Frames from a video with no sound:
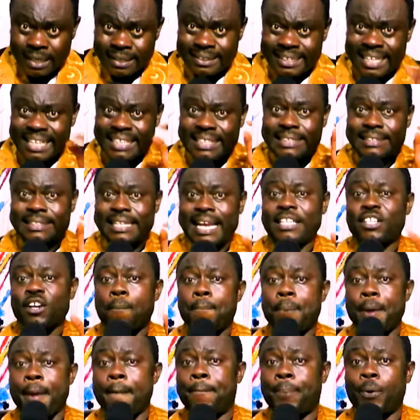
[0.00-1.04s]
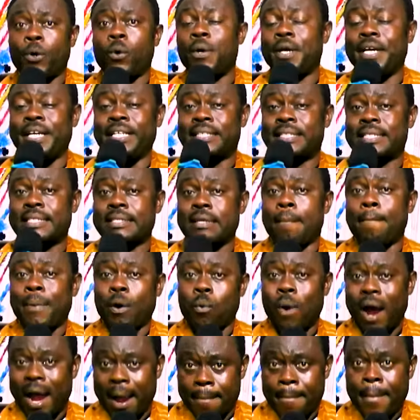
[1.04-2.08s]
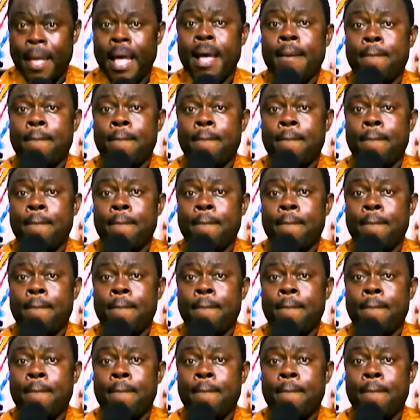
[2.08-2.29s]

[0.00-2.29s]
This set of people is number one.